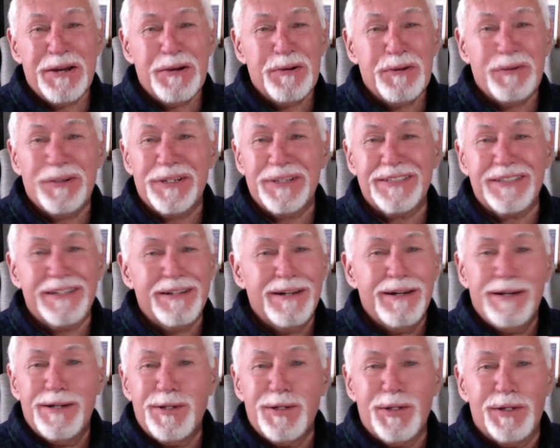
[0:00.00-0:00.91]
Well,
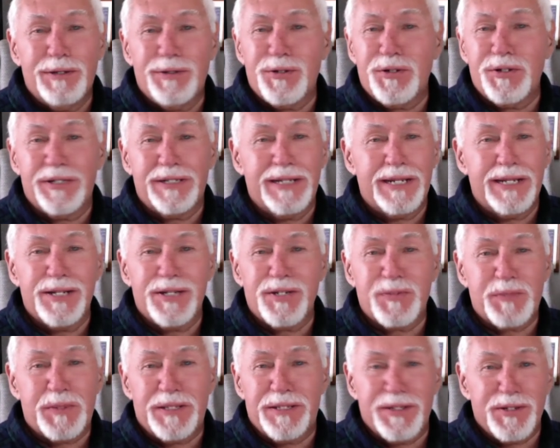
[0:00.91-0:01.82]
putting the show together. You shouldn't
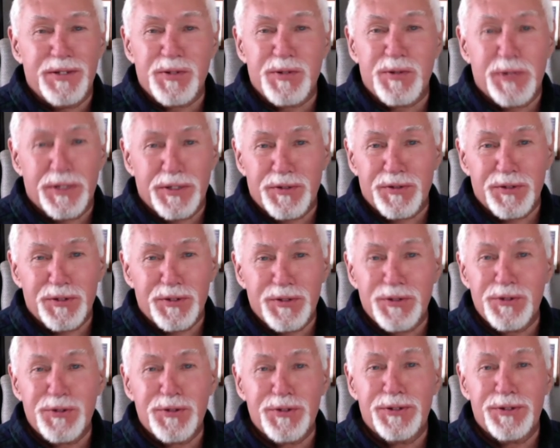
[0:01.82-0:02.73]
ask me these questions.
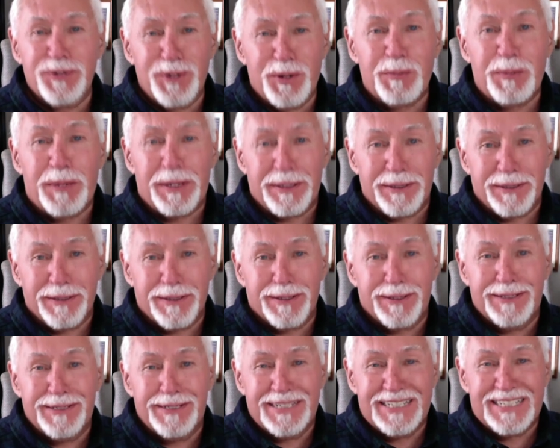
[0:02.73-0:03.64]
You should know better.
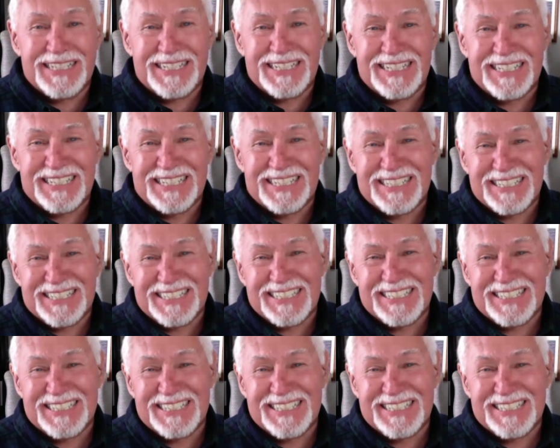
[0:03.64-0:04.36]
So I'm going to go back to